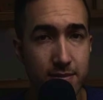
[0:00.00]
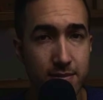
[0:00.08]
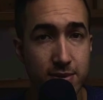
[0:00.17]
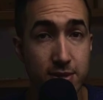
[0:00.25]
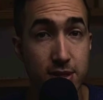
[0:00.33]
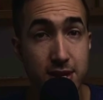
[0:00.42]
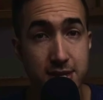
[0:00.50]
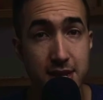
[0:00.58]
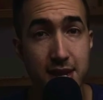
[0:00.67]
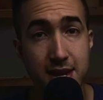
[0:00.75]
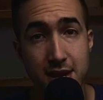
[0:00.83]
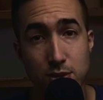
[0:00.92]

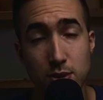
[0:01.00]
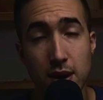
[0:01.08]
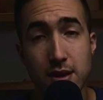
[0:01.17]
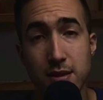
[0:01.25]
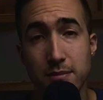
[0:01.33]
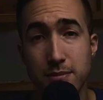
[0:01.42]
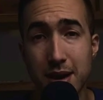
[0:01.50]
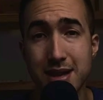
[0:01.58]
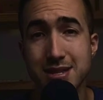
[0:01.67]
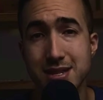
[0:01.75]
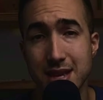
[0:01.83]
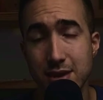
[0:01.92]
listening is probably the
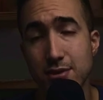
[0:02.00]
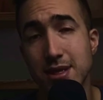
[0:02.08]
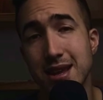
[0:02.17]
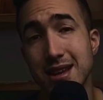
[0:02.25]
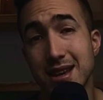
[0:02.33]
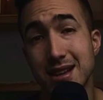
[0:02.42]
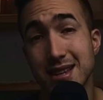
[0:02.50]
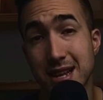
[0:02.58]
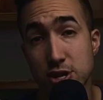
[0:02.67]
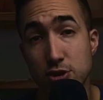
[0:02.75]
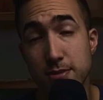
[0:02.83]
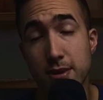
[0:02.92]
best skill that a
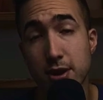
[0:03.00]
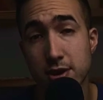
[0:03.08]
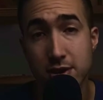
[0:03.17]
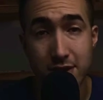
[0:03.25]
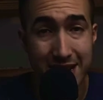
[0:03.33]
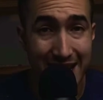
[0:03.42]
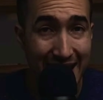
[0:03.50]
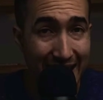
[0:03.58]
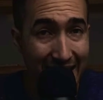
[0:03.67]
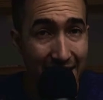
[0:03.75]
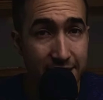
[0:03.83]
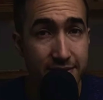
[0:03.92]
digital marketer can
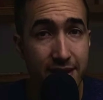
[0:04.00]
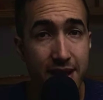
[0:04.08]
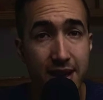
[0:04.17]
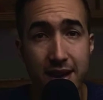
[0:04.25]
have.